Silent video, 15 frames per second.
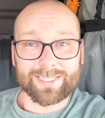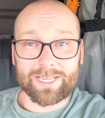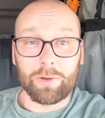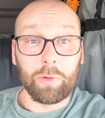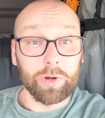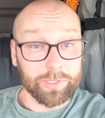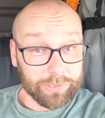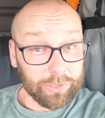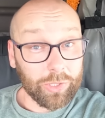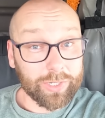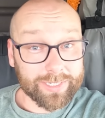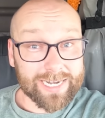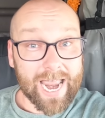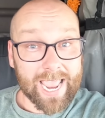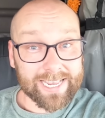because I want it to
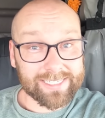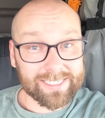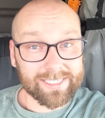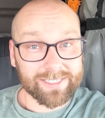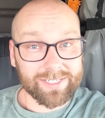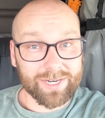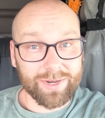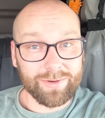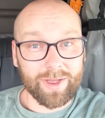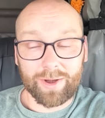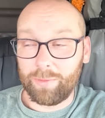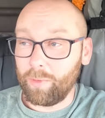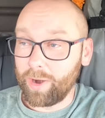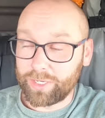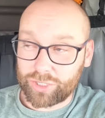look nice too. I
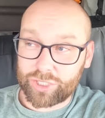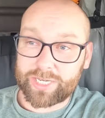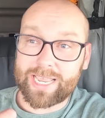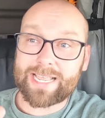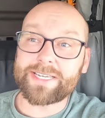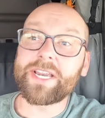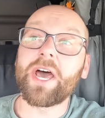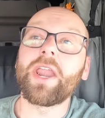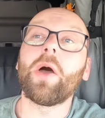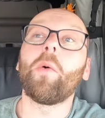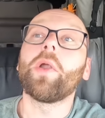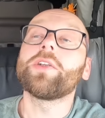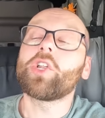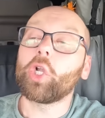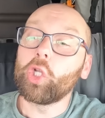don't want it just to get done, I
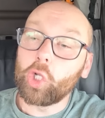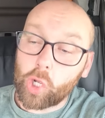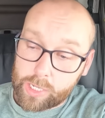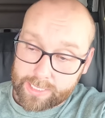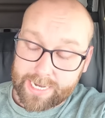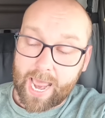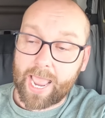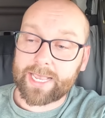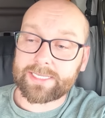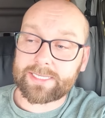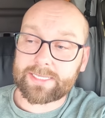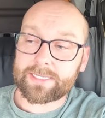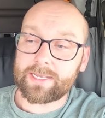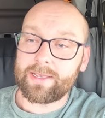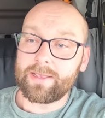want it to look
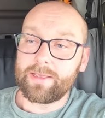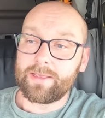nice.